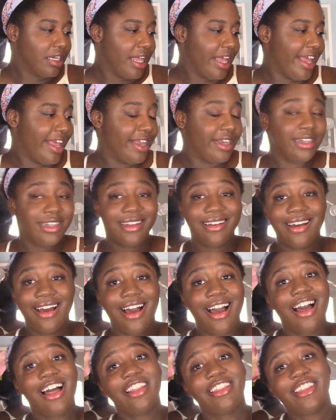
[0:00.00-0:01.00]
And
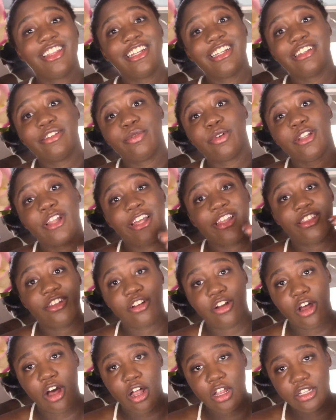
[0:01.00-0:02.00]
they were like
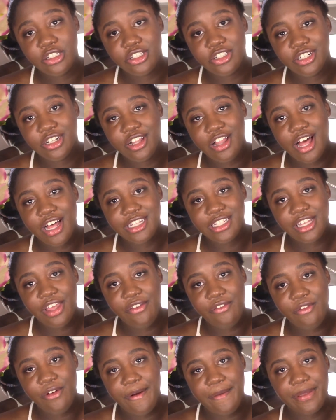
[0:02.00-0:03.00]
their ultra glossy
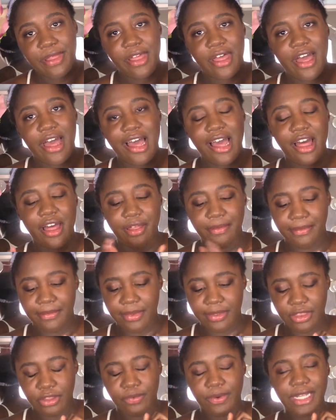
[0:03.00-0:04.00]
formula.
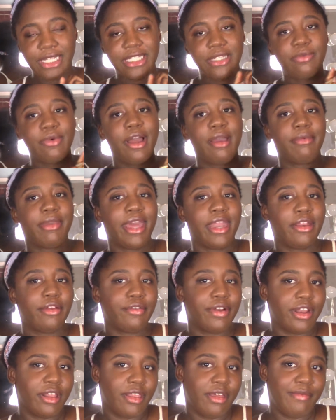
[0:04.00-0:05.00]
The reason why I'm getting
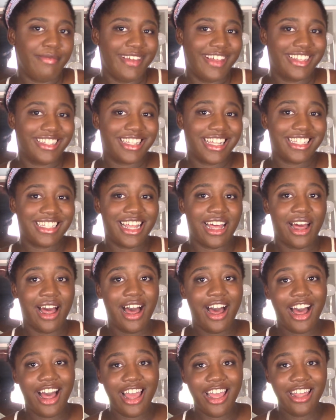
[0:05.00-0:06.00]
rid of them is because
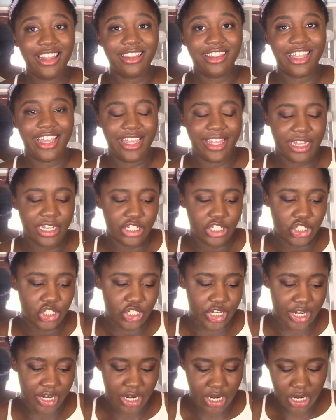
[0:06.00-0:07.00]
I like a
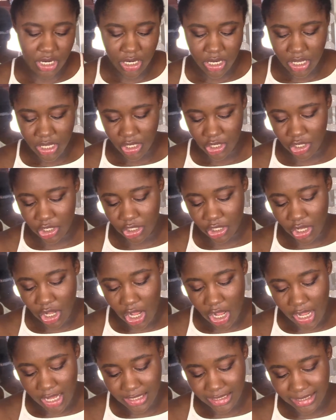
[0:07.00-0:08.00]
sheer
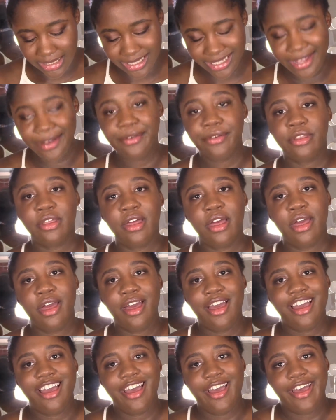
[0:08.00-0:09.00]
gloss.
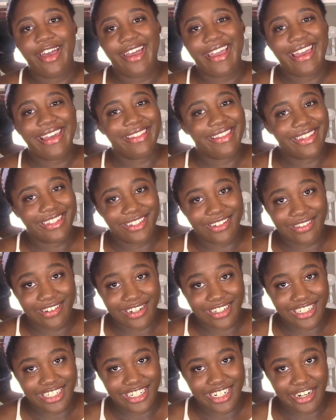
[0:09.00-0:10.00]
And these are
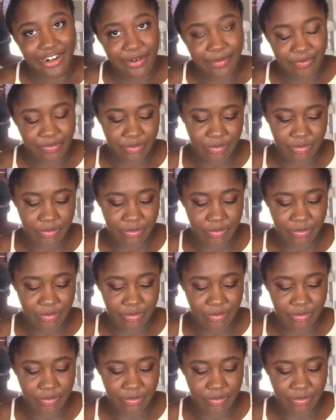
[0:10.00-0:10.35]
not sheer.